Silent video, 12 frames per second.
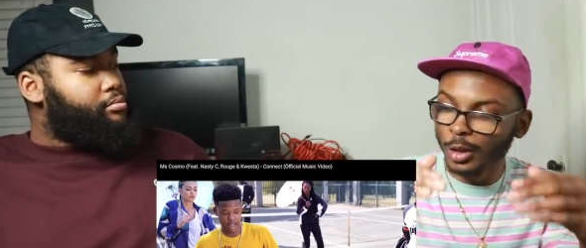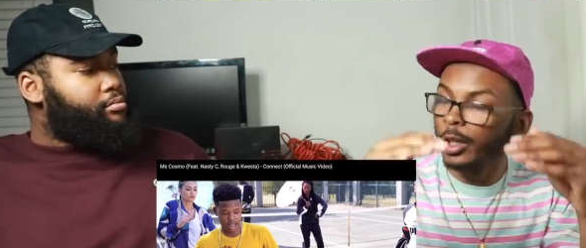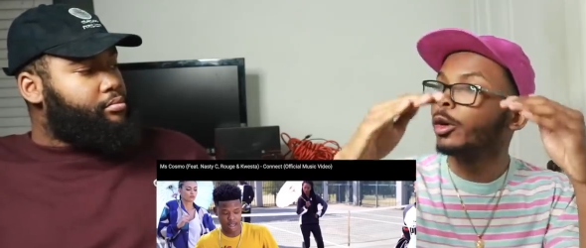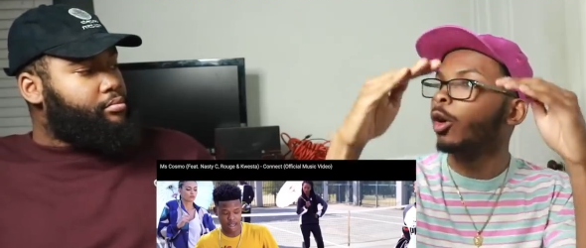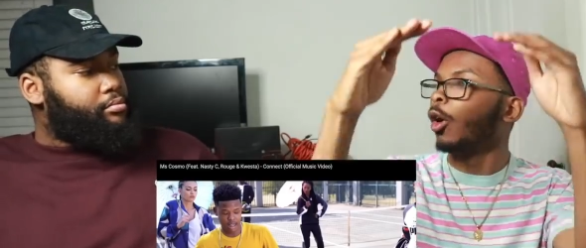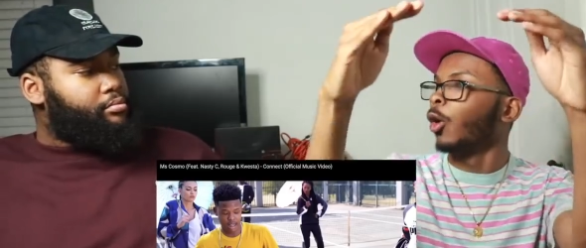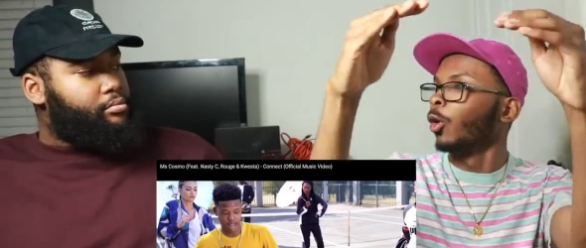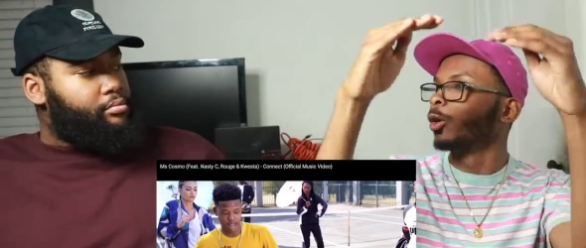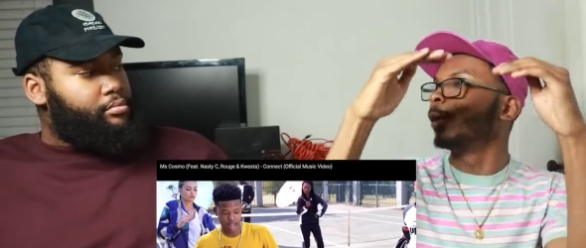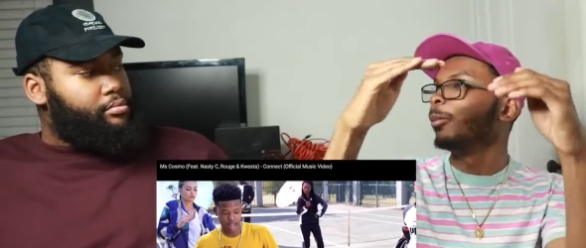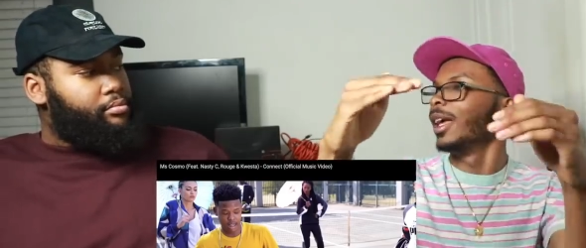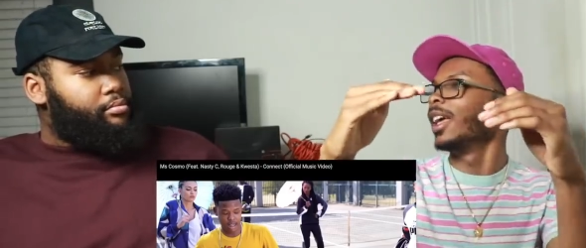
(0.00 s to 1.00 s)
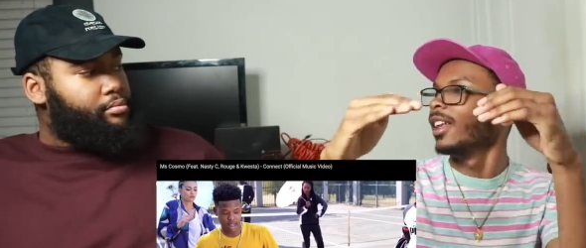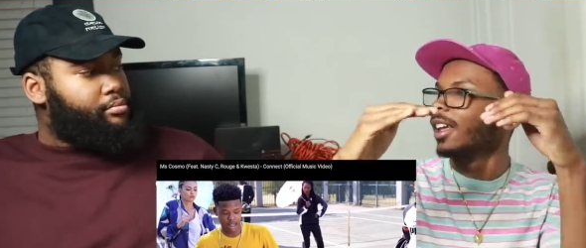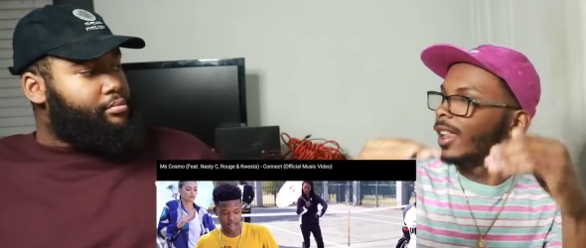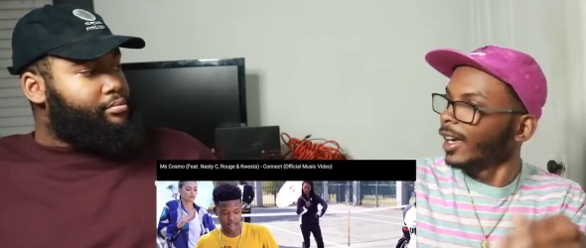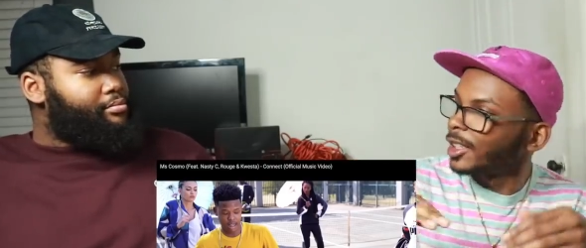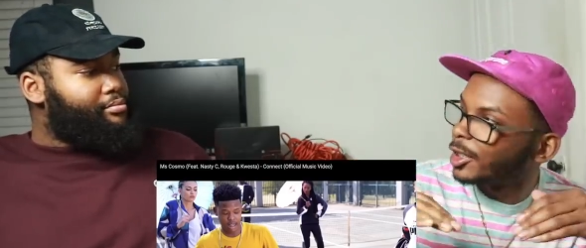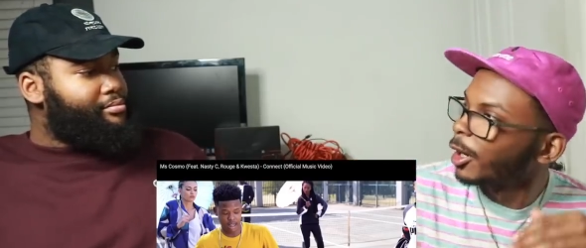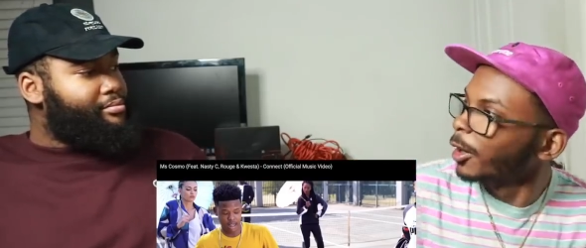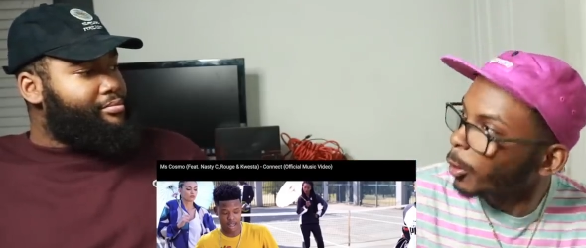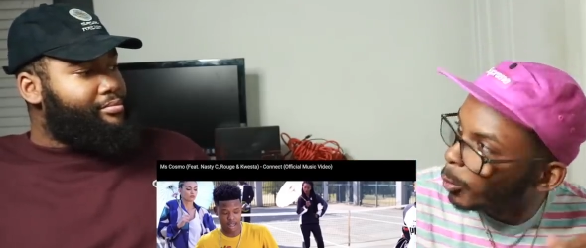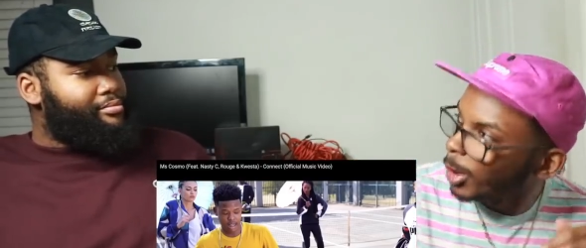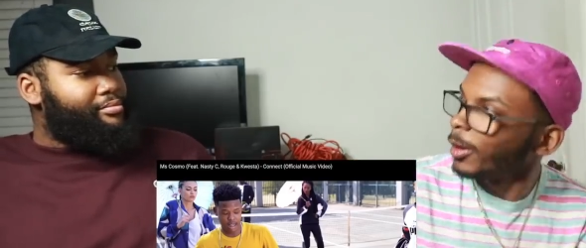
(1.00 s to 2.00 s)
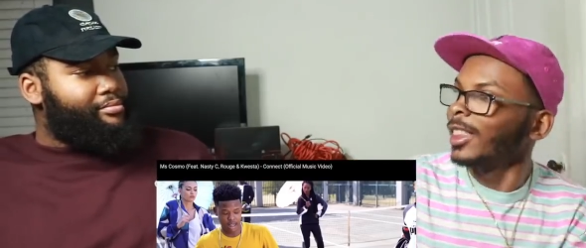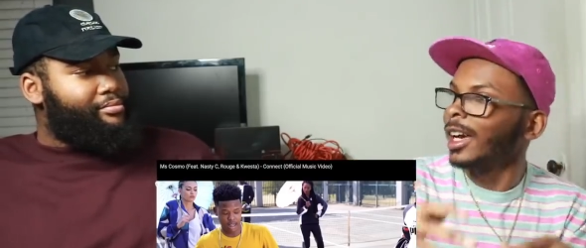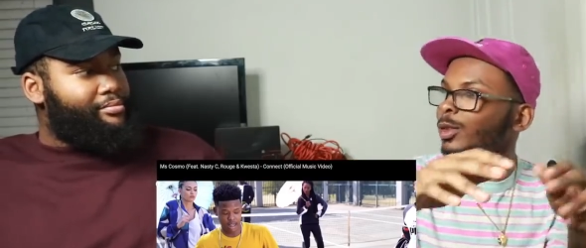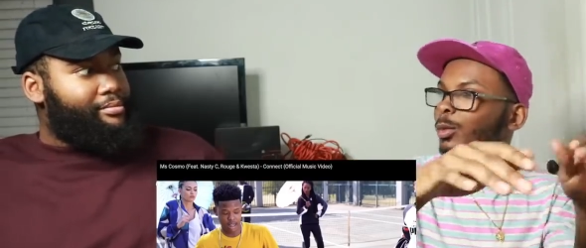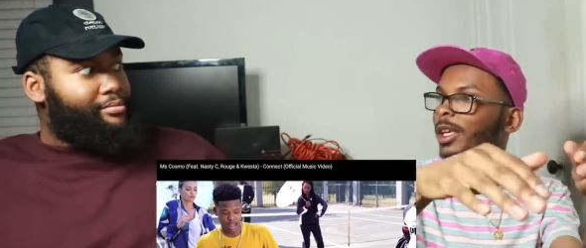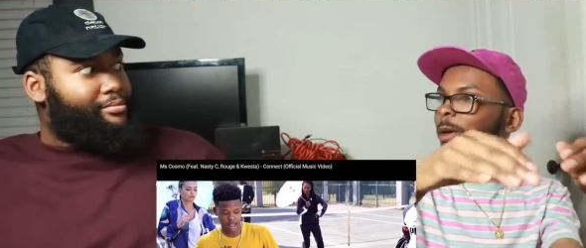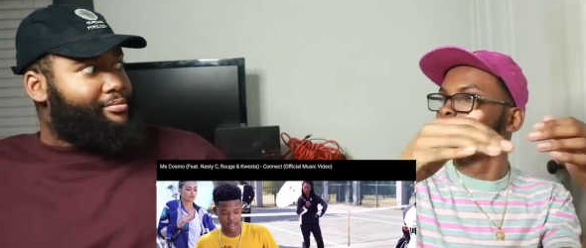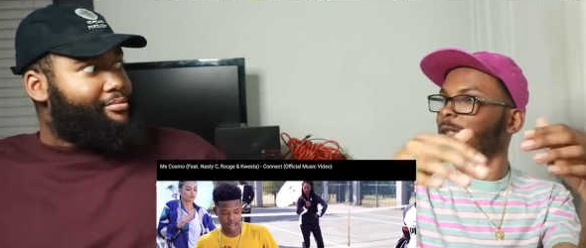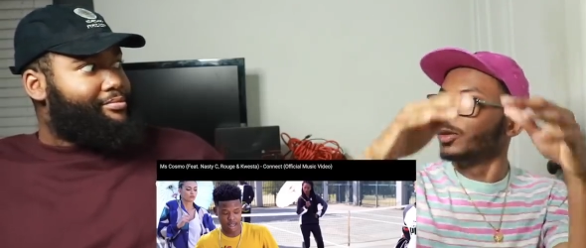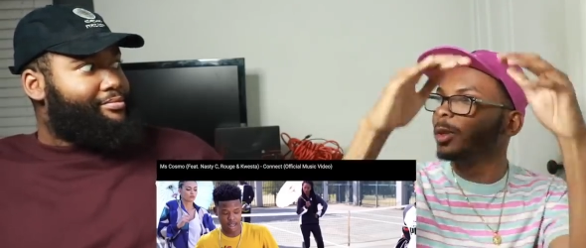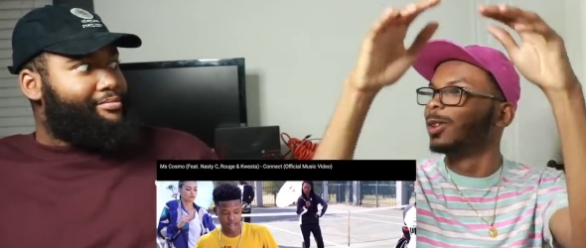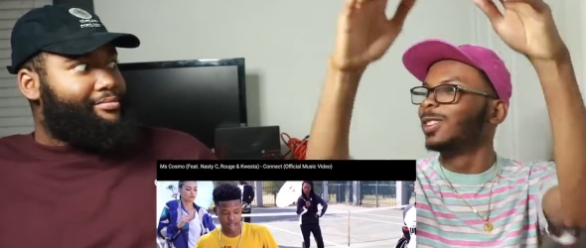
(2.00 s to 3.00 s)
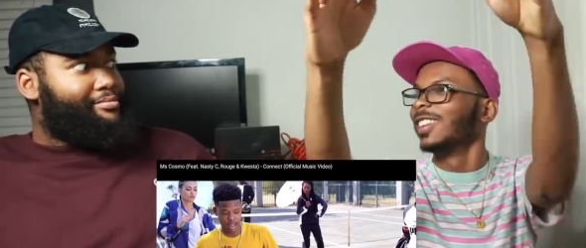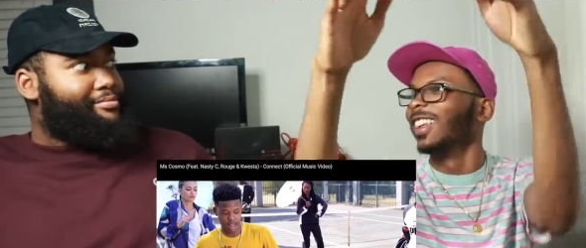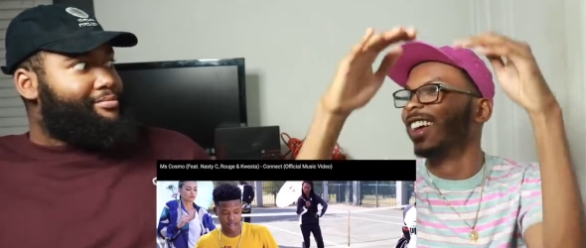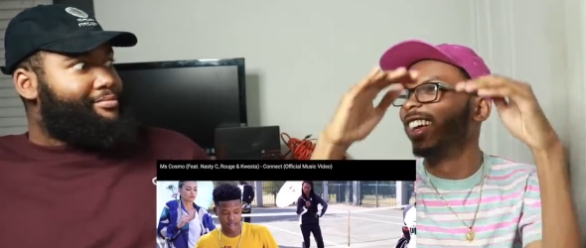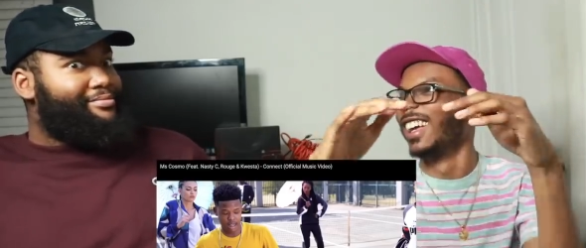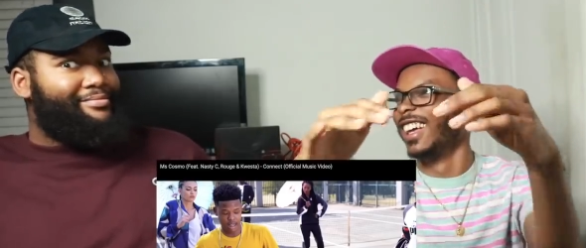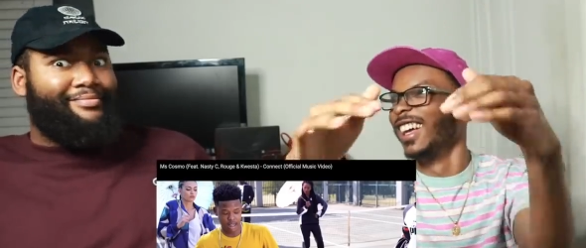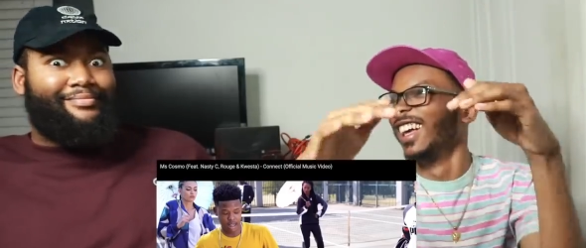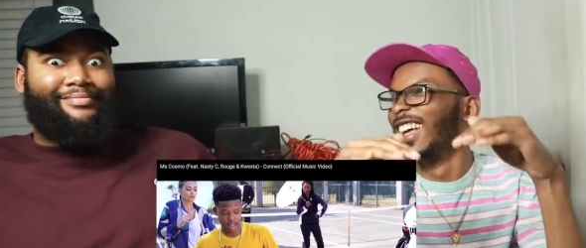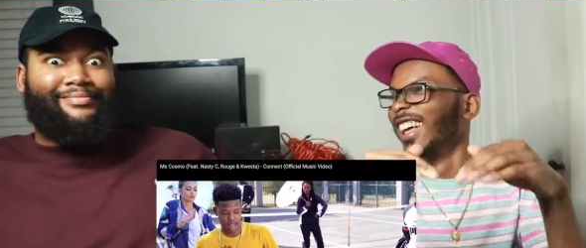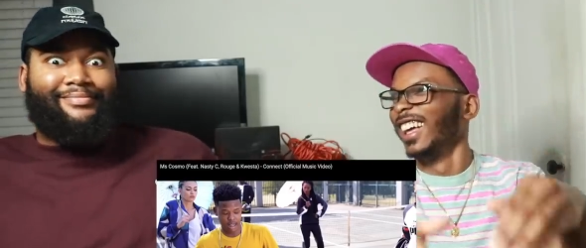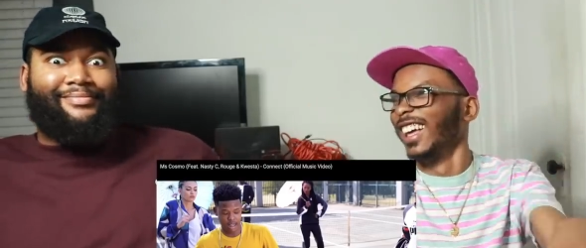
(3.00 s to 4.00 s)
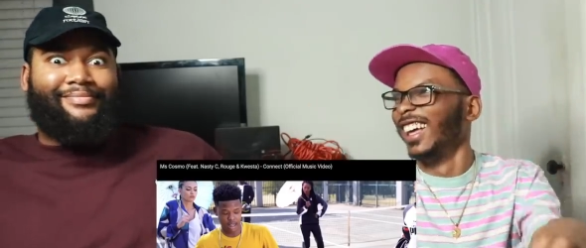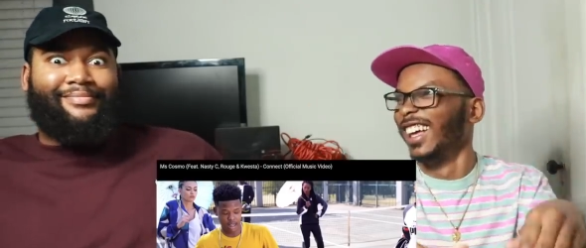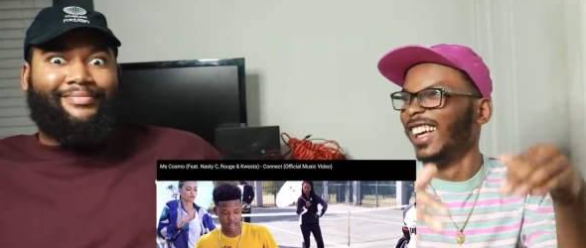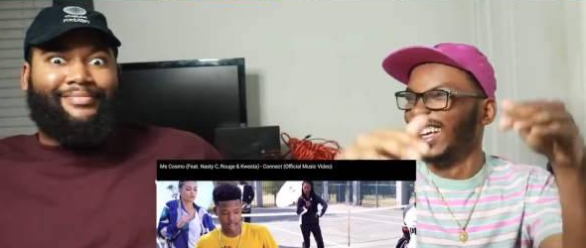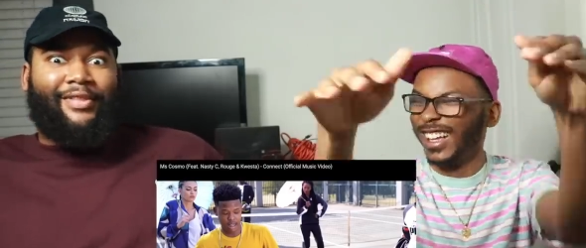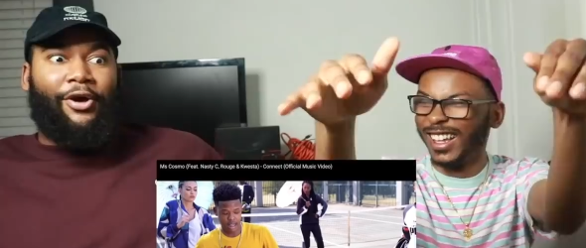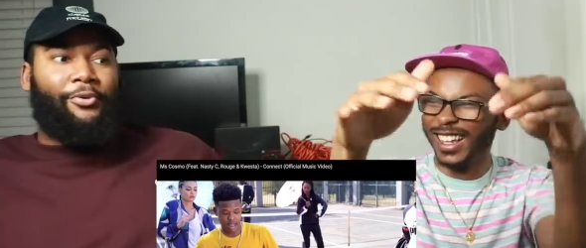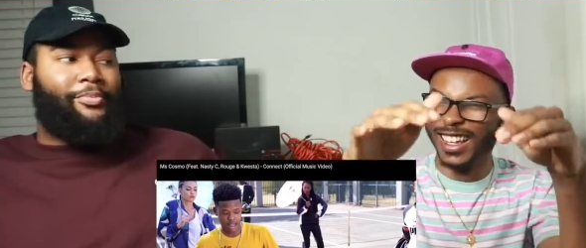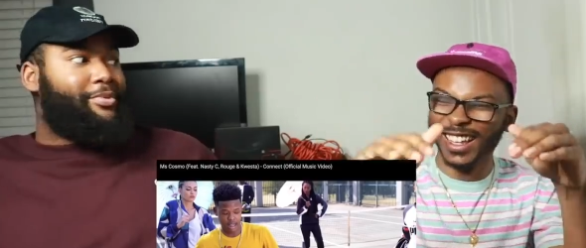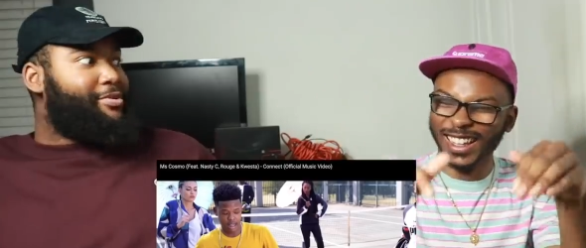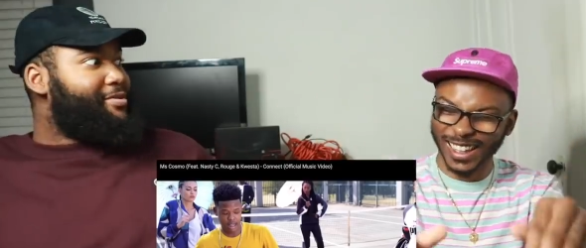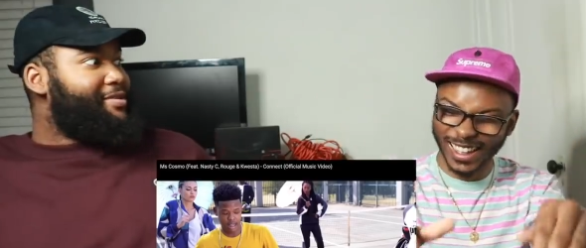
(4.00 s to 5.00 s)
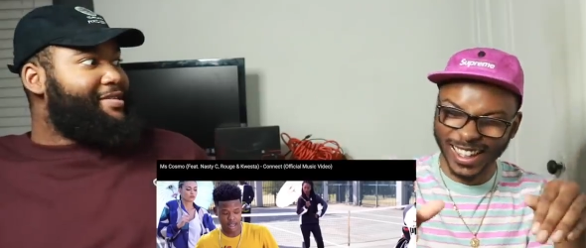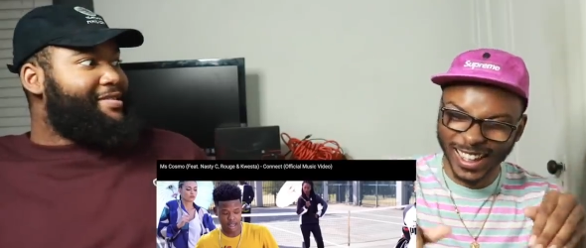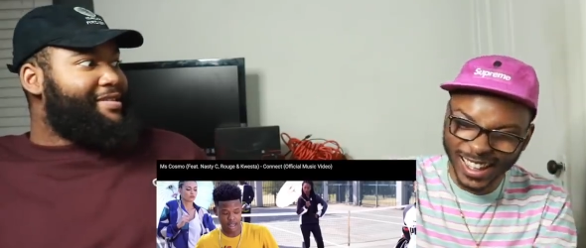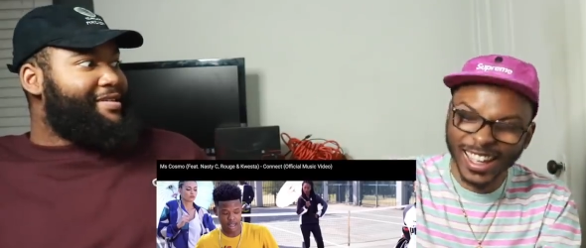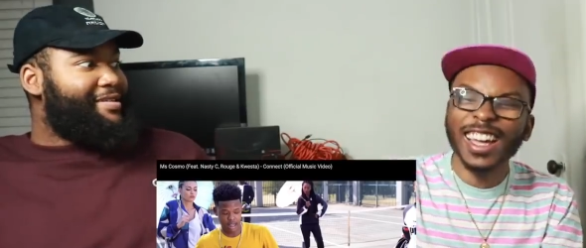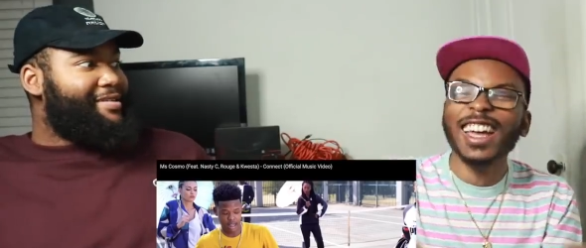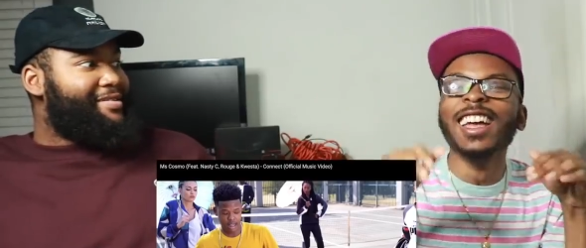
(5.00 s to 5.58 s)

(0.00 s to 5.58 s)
Speaker 1: So you are an older man that likes younger women? That's what he was doing. He was. No bullshit.